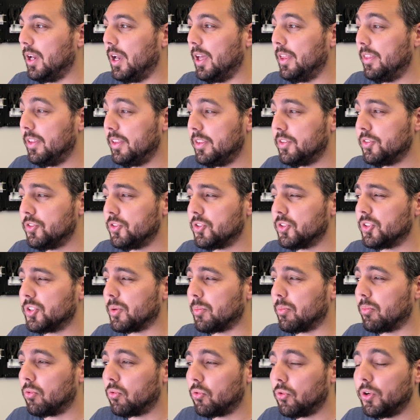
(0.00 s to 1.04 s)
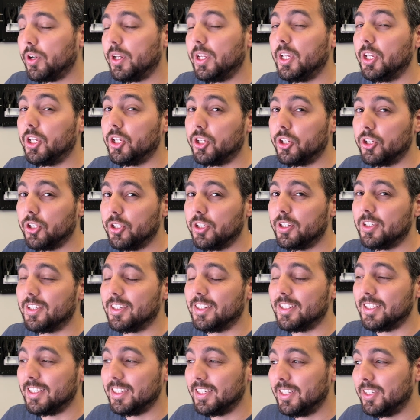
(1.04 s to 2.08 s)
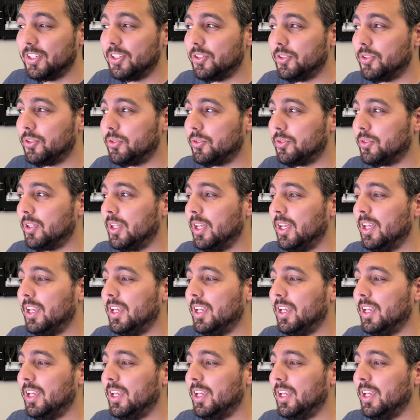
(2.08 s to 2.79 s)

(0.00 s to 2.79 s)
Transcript: I think this is a pretty good deal.